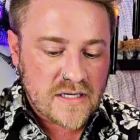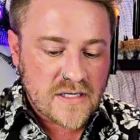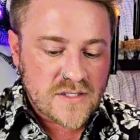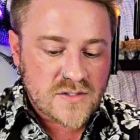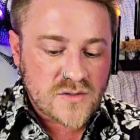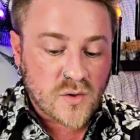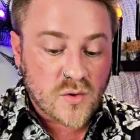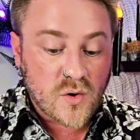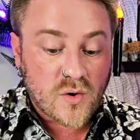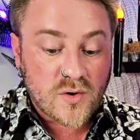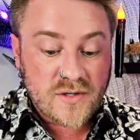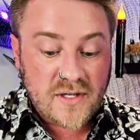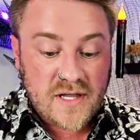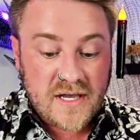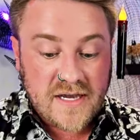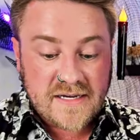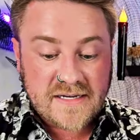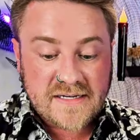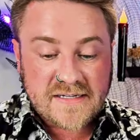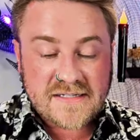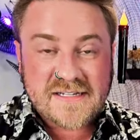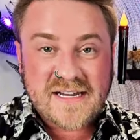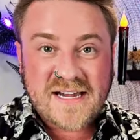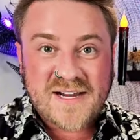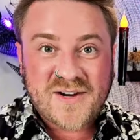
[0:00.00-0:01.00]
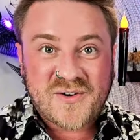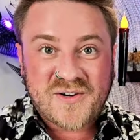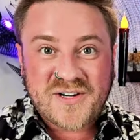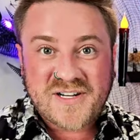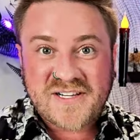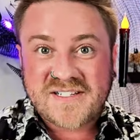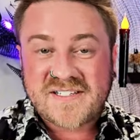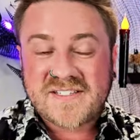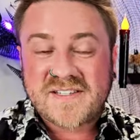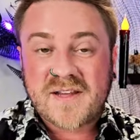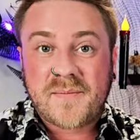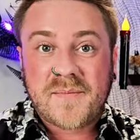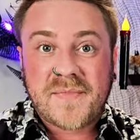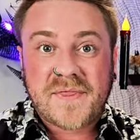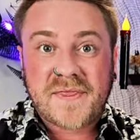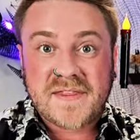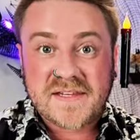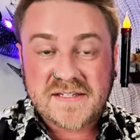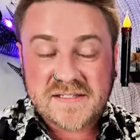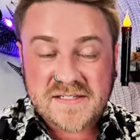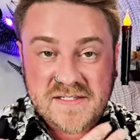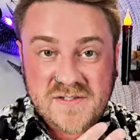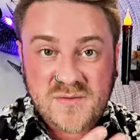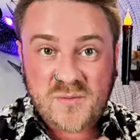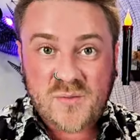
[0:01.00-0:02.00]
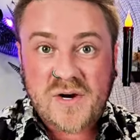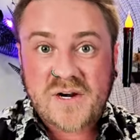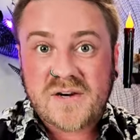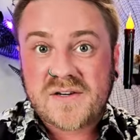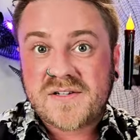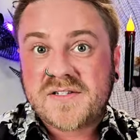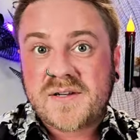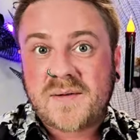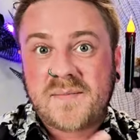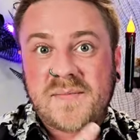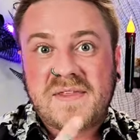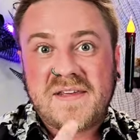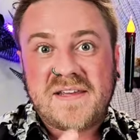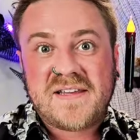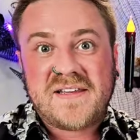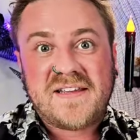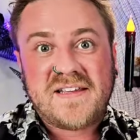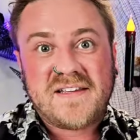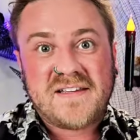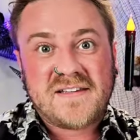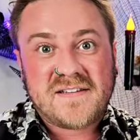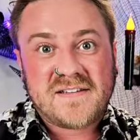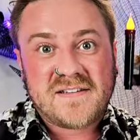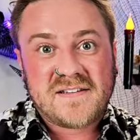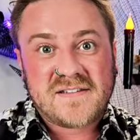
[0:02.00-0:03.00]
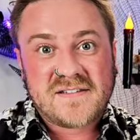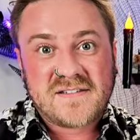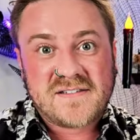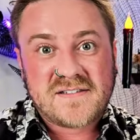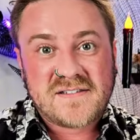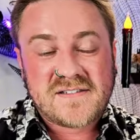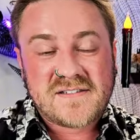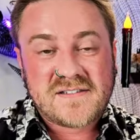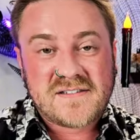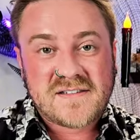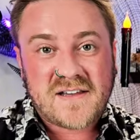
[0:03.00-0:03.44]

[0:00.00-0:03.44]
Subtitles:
So Golden Light, integrity. This is where something is